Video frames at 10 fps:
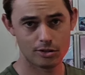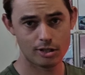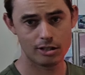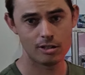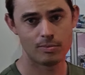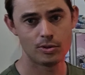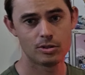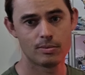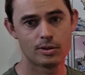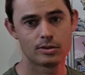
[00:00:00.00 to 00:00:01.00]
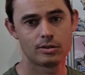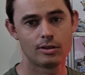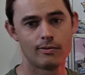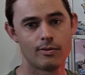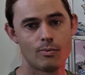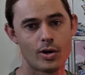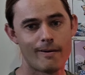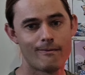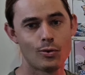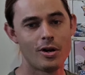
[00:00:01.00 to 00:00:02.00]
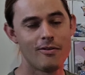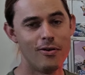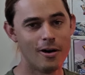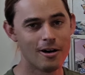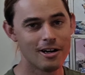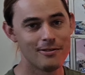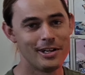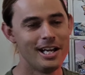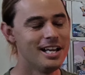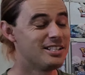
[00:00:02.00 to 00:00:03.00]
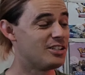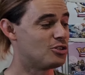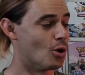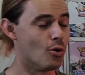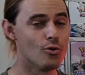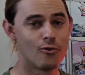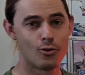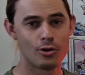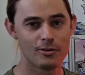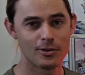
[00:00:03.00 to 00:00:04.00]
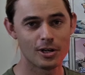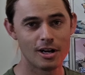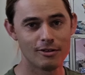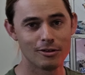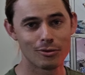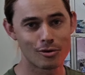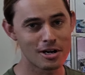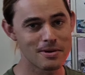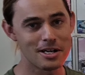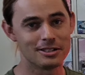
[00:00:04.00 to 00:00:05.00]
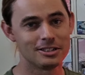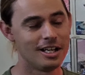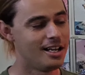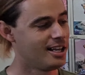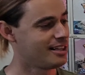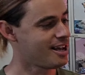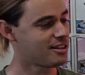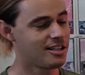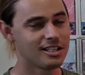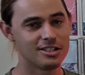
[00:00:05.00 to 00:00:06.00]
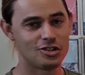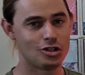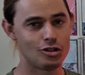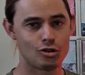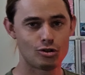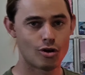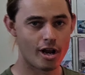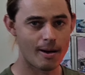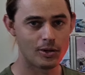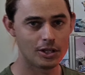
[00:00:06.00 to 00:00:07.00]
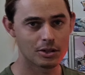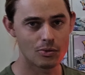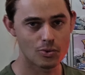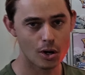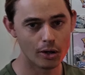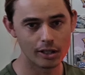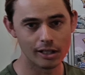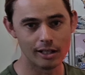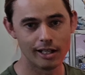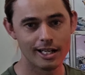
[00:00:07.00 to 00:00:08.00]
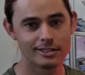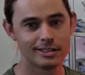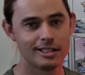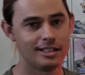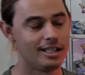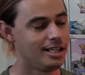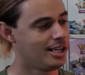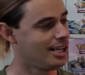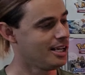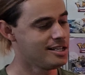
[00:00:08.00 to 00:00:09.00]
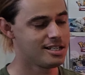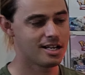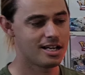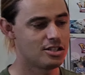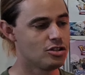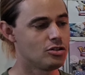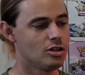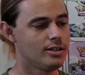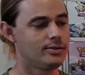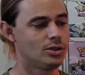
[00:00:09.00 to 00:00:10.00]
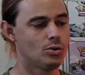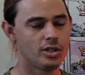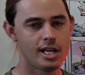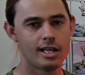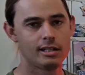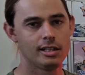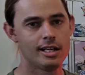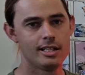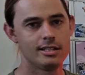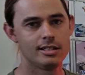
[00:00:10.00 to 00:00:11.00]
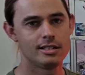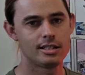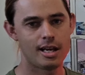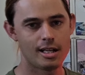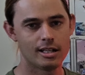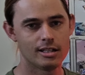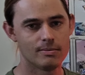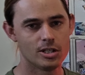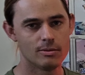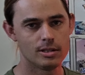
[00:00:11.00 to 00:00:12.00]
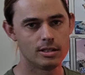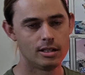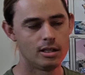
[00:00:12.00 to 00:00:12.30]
Strike, though, the booster box has gone from $145 to $245 in 3 months. That thing has just shot up like a rocket, hasn't it? And deserves all the accolades it's getting at the moment.